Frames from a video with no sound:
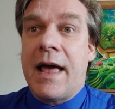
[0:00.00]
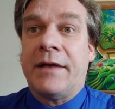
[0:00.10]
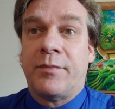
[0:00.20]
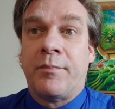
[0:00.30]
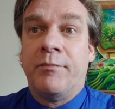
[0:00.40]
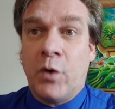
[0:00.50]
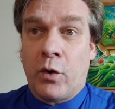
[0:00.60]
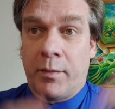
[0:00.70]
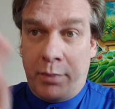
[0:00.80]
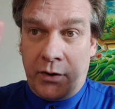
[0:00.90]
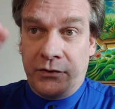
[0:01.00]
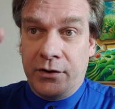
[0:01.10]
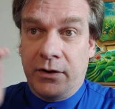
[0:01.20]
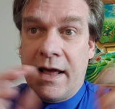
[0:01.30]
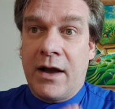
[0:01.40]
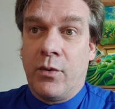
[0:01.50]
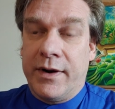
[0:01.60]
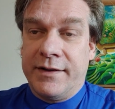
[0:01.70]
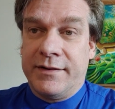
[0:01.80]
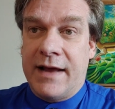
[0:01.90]
as your personal
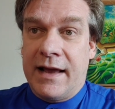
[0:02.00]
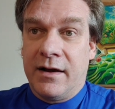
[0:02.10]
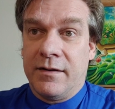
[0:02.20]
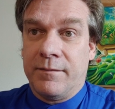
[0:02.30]
equity stake.